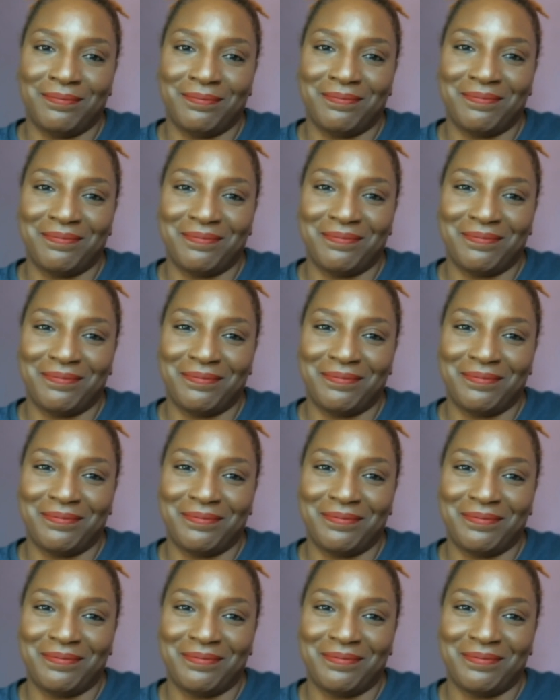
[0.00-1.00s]

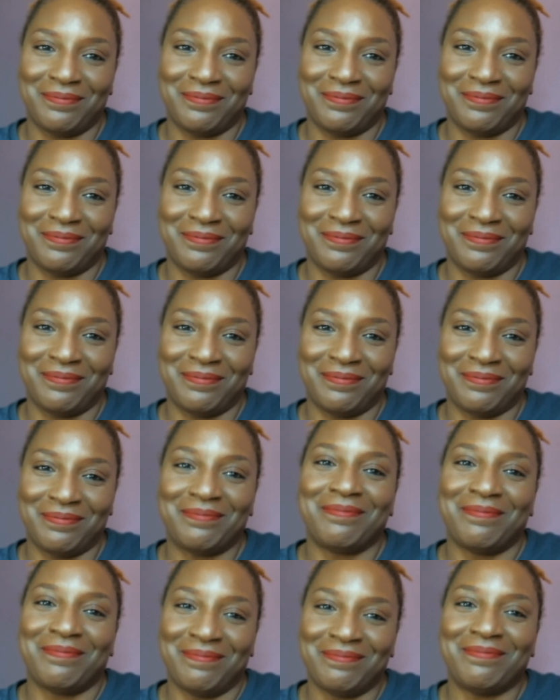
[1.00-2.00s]

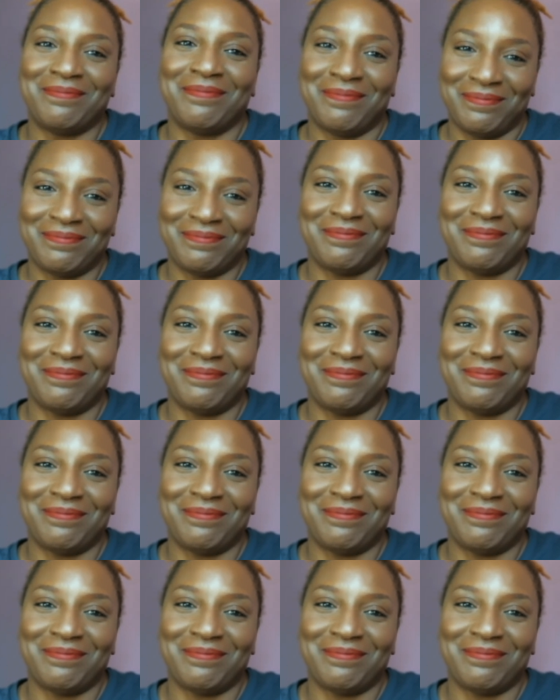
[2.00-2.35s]
Nothing is said.